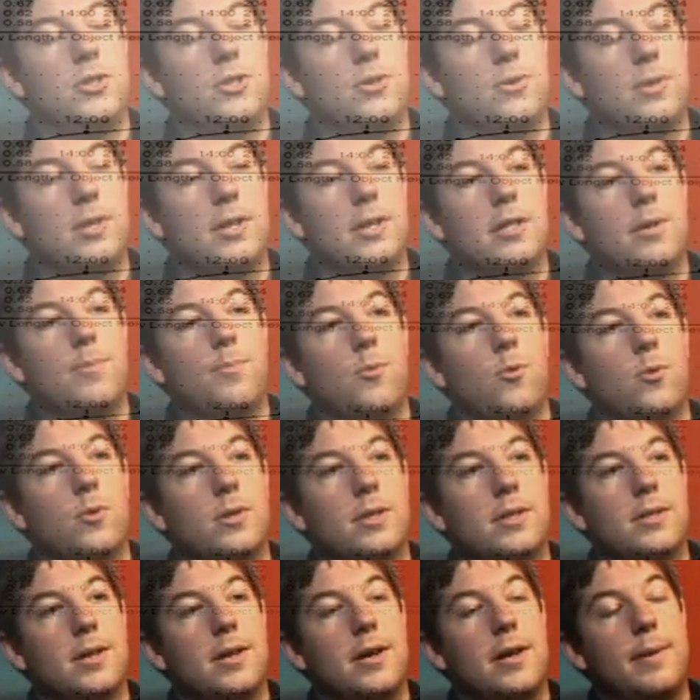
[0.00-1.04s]
be shooting in the
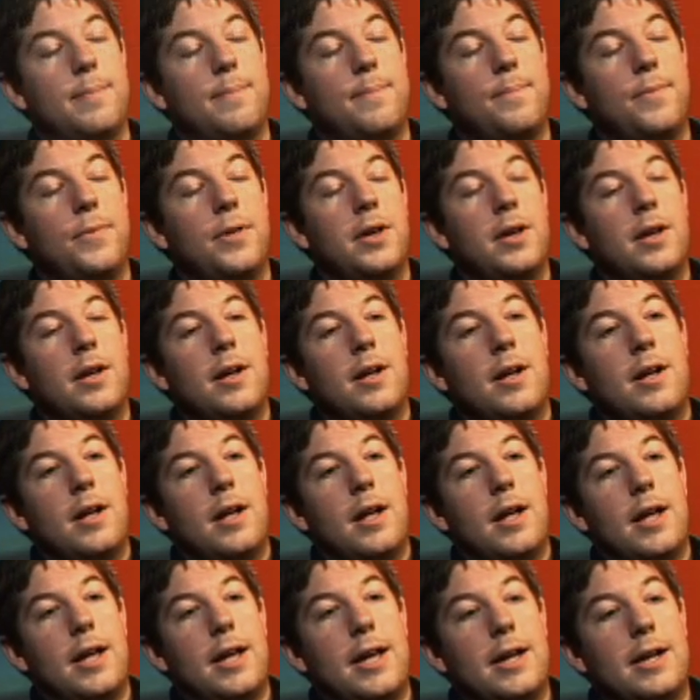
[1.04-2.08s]
morning time,
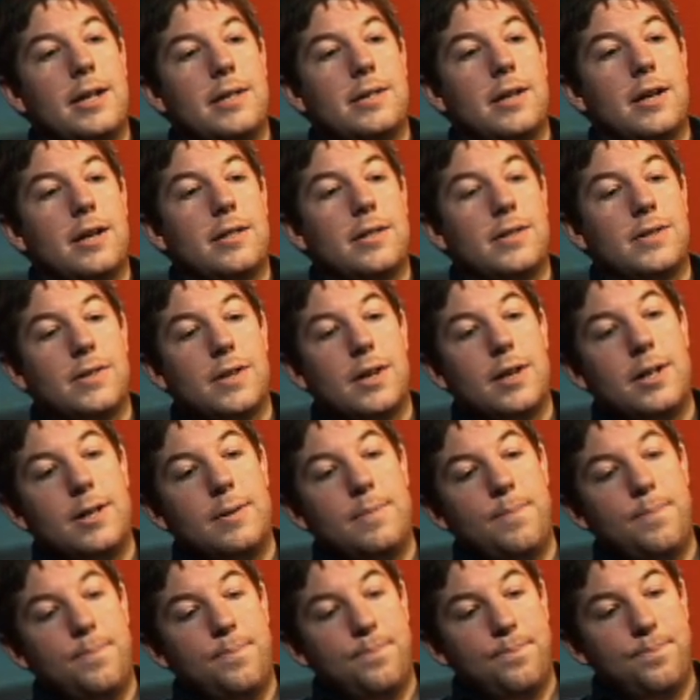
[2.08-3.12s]
and the
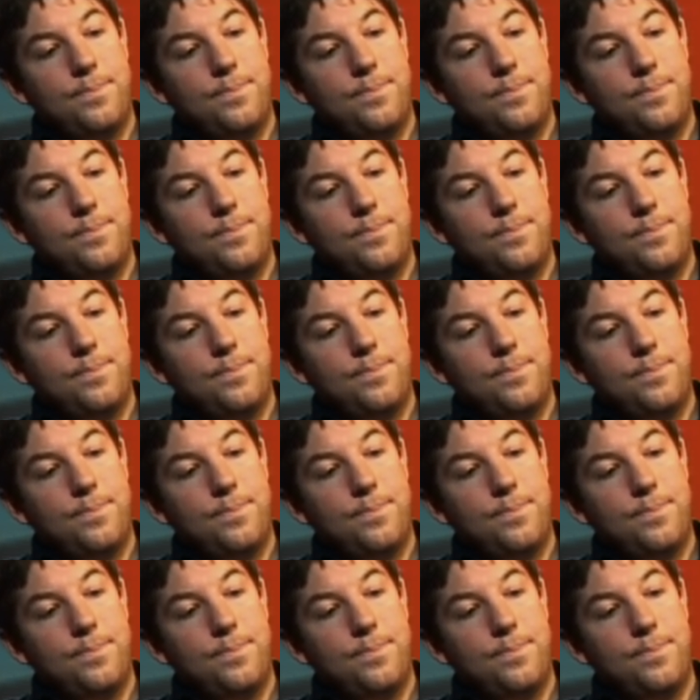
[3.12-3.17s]
sun,